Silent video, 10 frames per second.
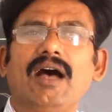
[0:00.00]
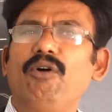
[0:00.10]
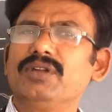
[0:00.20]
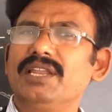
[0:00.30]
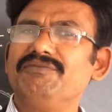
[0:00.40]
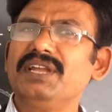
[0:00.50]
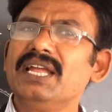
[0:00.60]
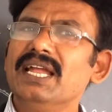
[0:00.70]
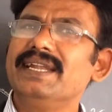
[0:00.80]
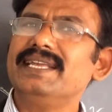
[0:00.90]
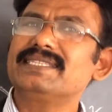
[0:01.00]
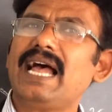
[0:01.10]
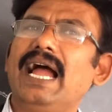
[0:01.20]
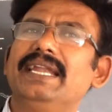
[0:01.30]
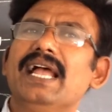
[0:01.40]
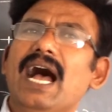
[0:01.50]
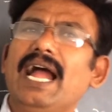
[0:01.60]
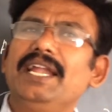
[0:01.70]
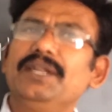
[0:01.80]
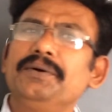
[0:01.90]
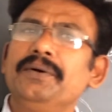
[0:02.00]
How can we decide and